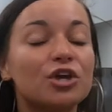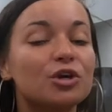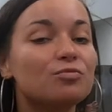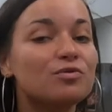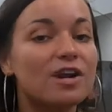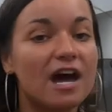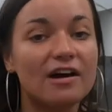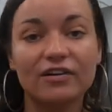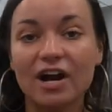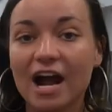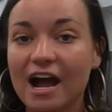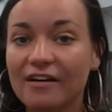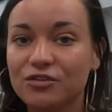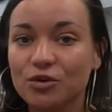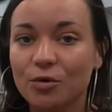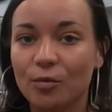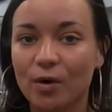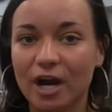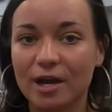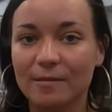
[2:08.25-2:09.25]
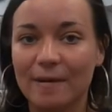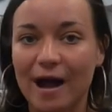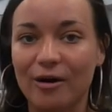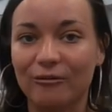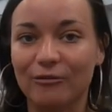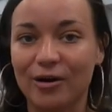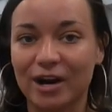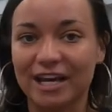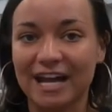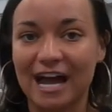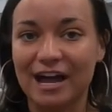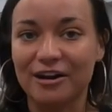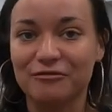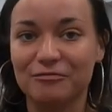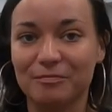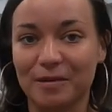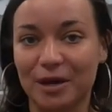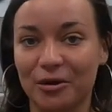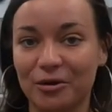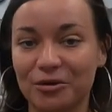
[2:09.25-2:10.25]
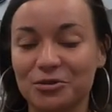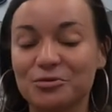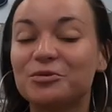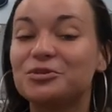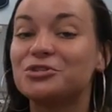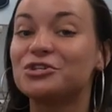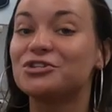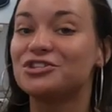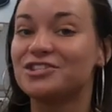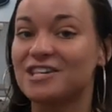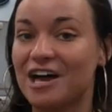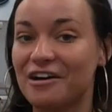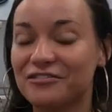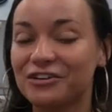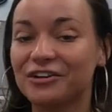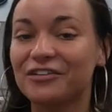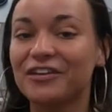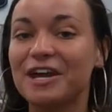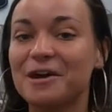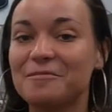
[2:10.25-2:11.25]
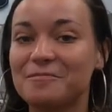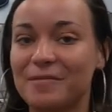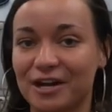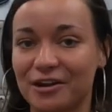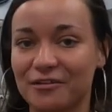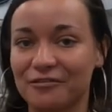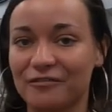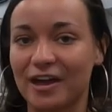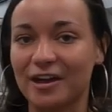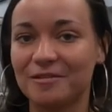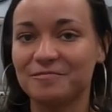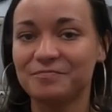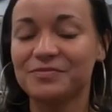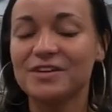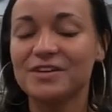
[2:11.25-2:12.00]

you never have to worry about running out of meals, which is definitely a benefit.